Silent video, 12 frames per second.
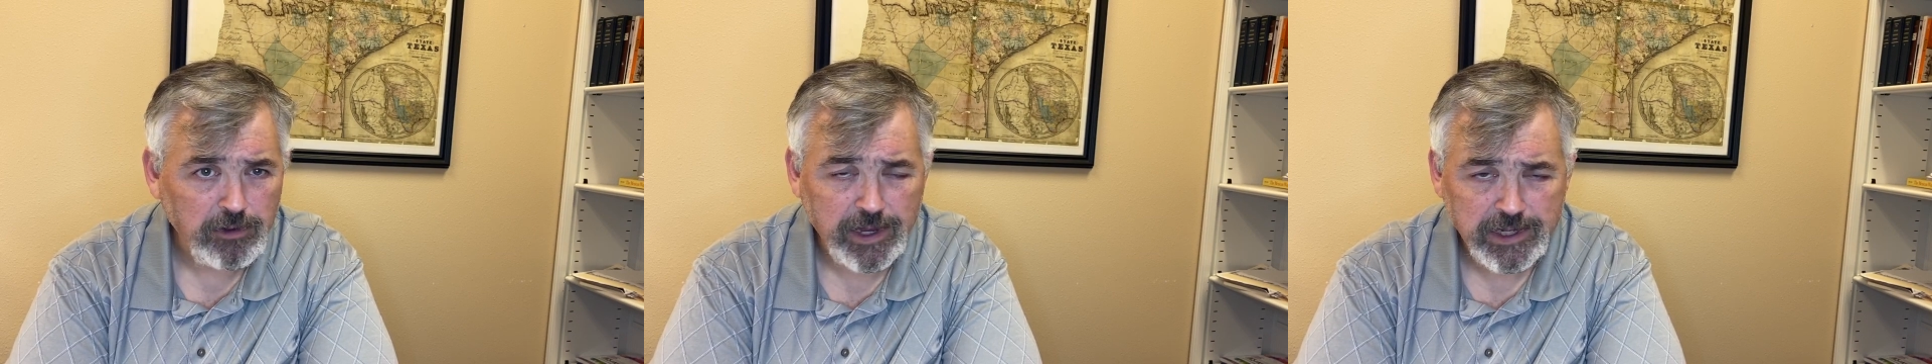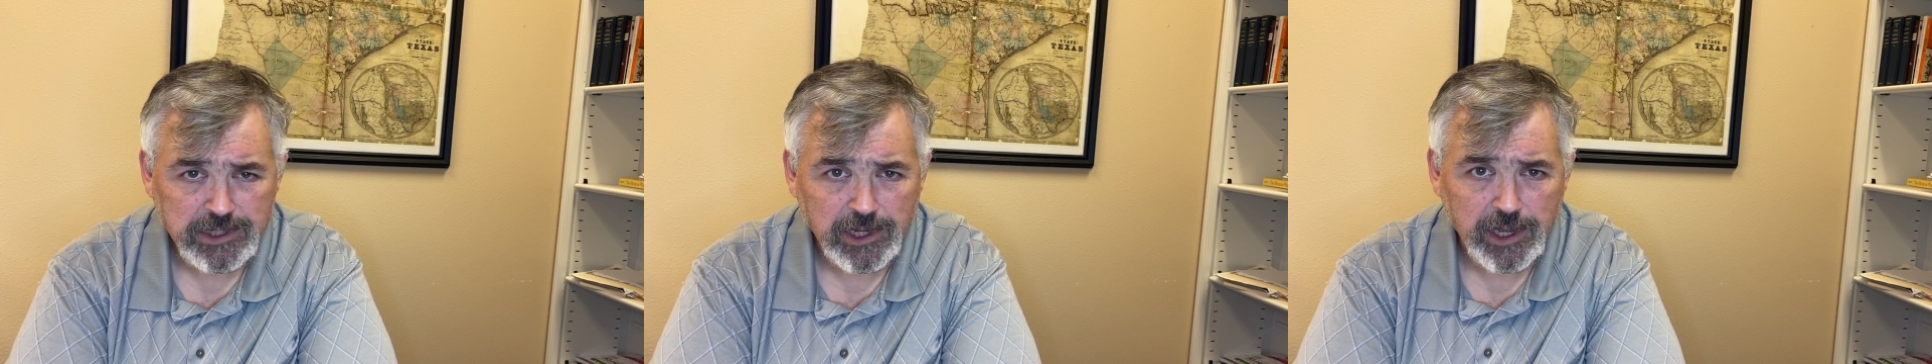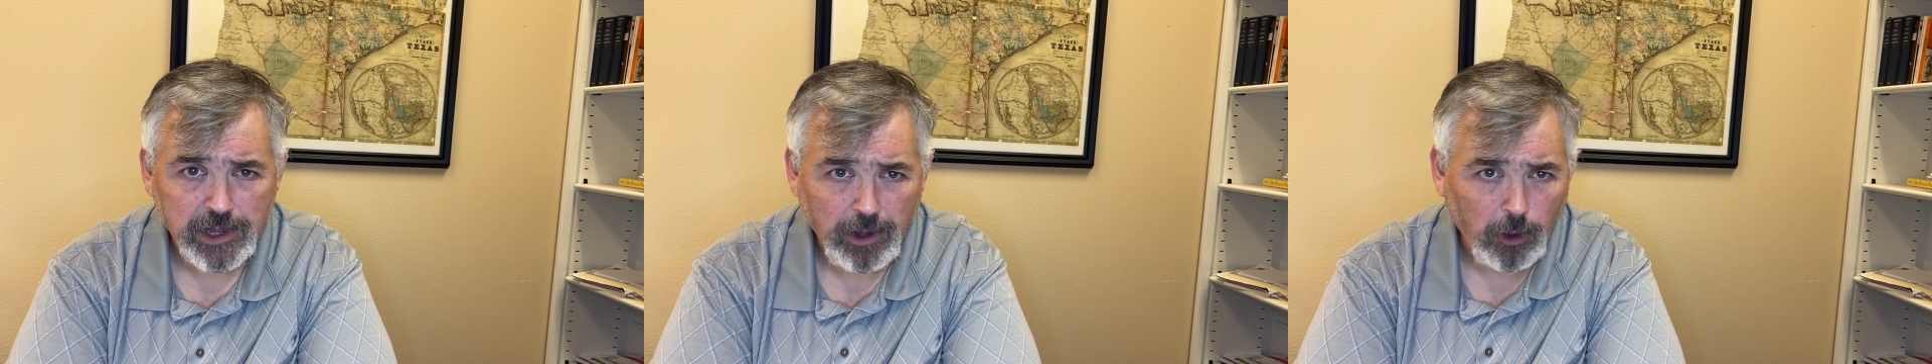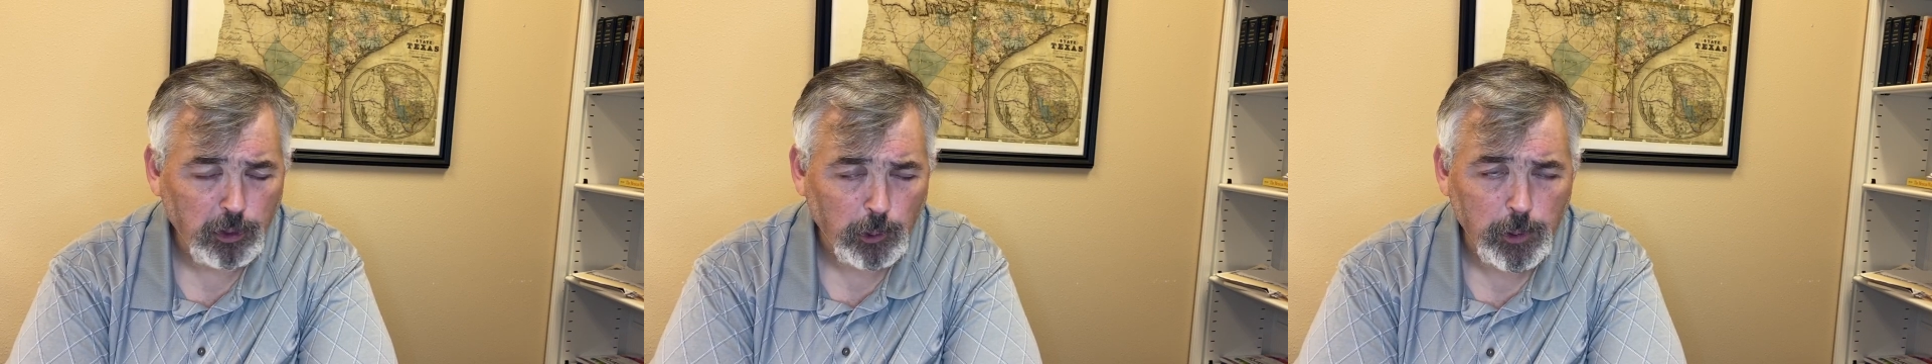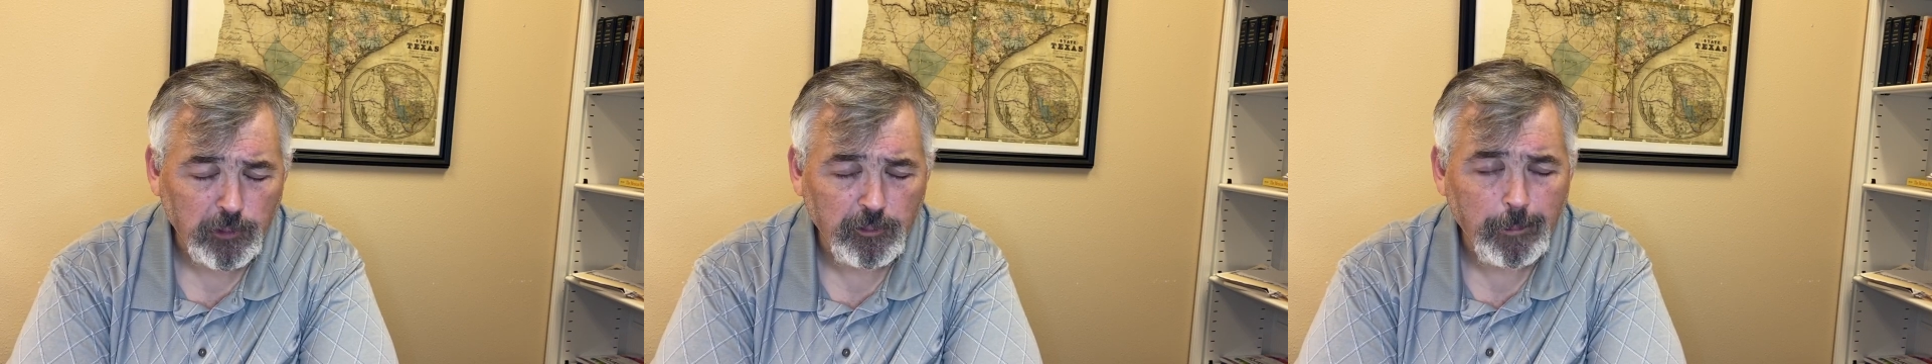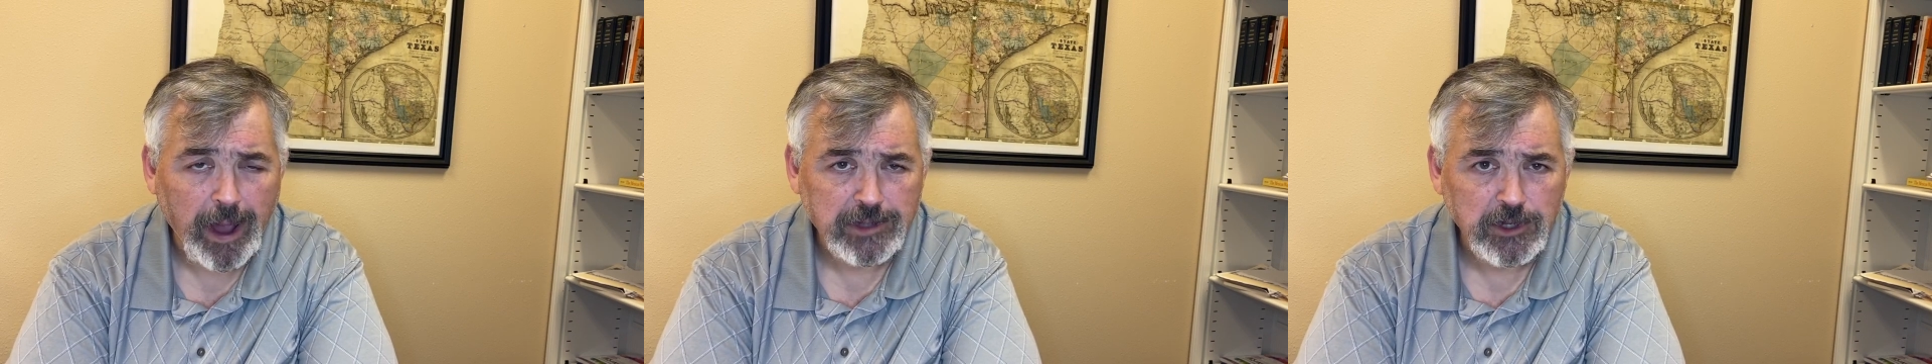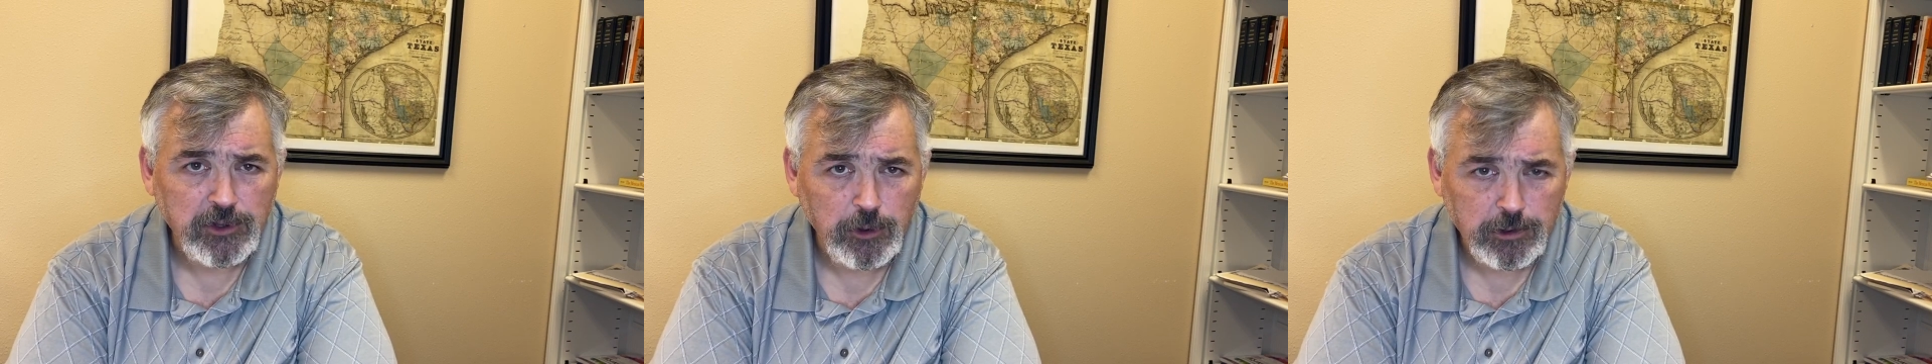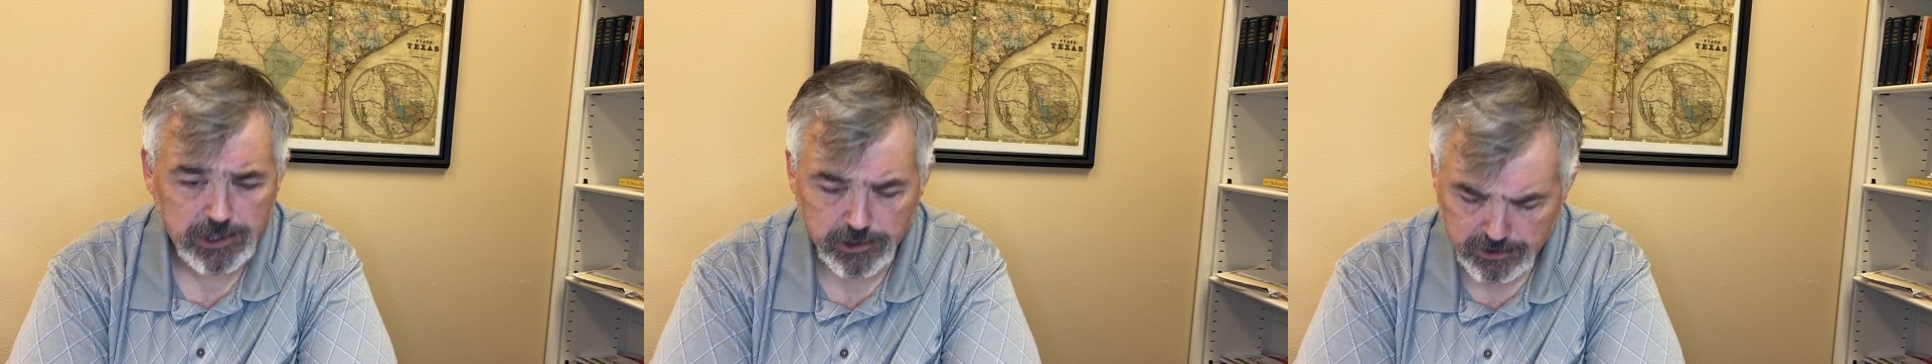D.C., all three were from
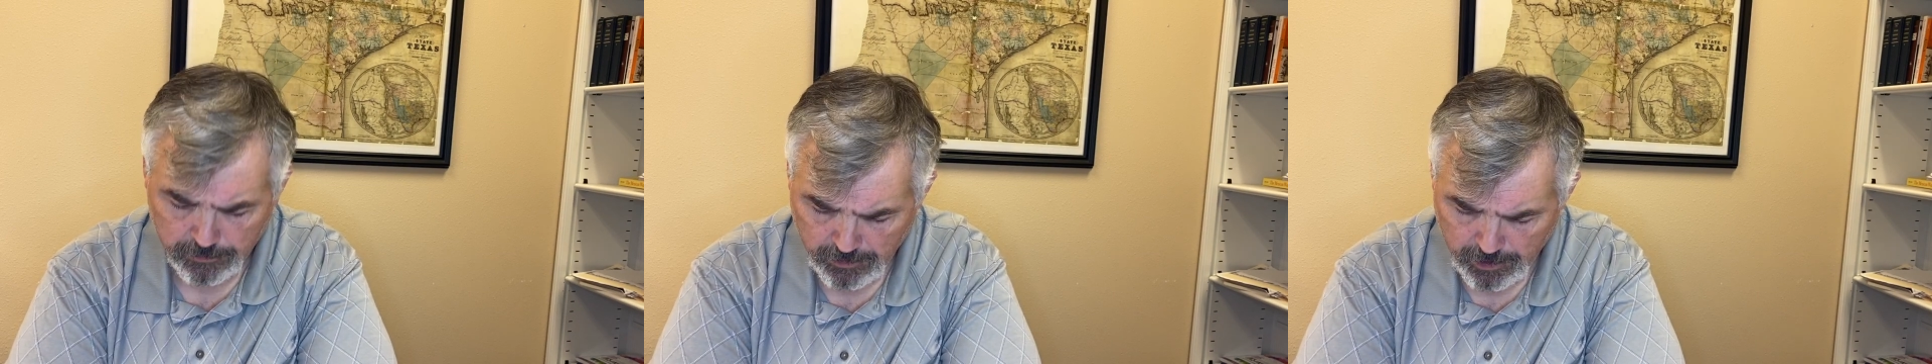Massachusetts,